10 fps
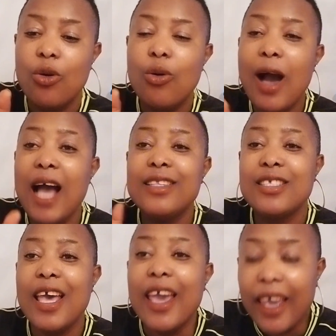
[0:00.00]
Who are
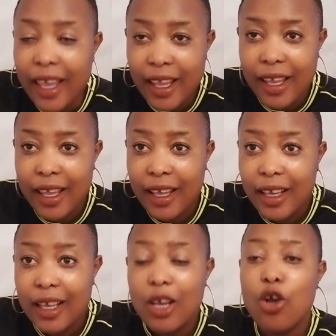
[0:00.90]
they?
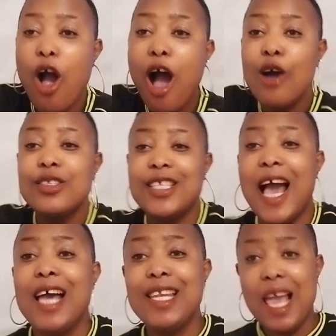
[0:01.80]
Call
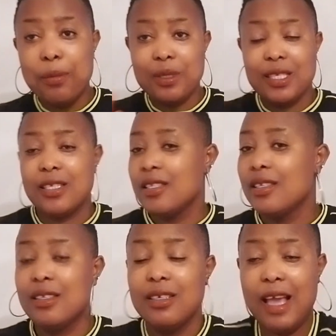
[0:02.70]
their names.
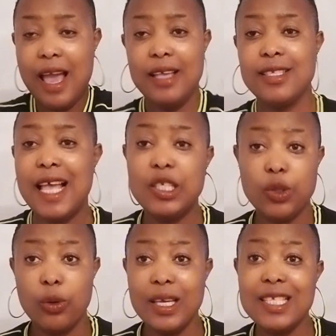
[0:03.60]
Eh?
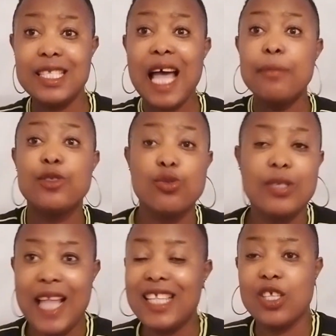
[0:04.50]
Sergio, it's time to
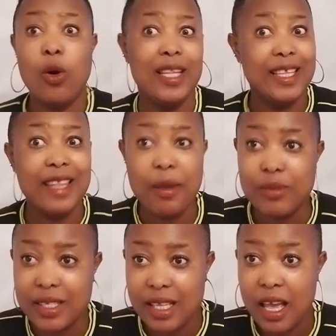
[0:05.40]
start calling
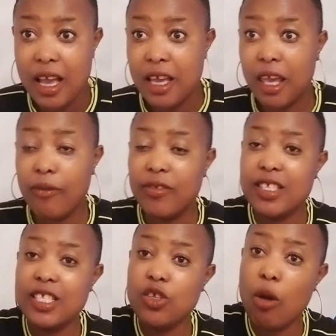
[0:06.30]
names. If
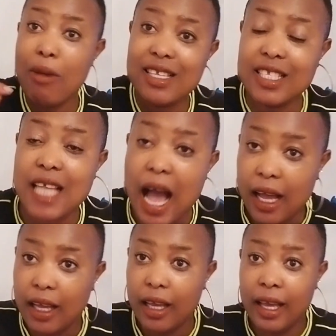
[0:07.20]
it is your
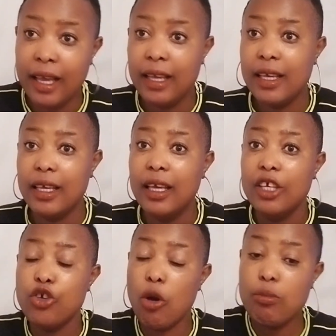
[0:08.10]
master, eh?
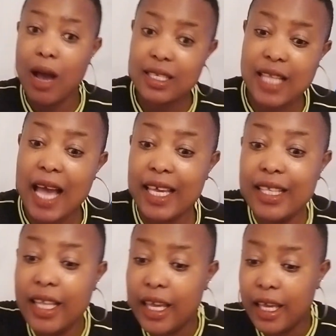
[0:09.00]
Your master
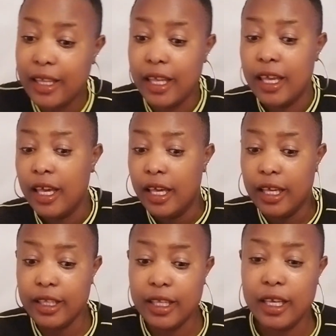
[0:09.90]
in
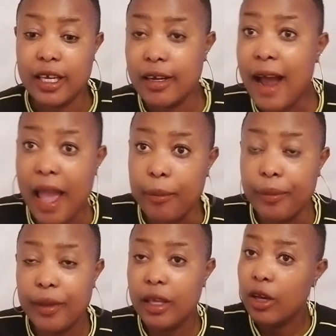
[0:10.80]
the crime,
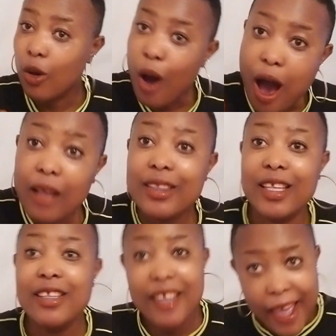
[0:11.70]
call
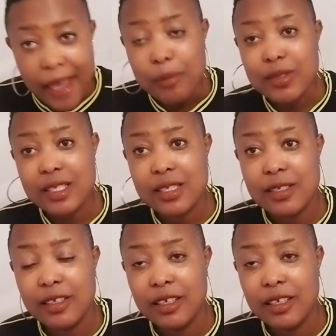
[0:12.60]
the names.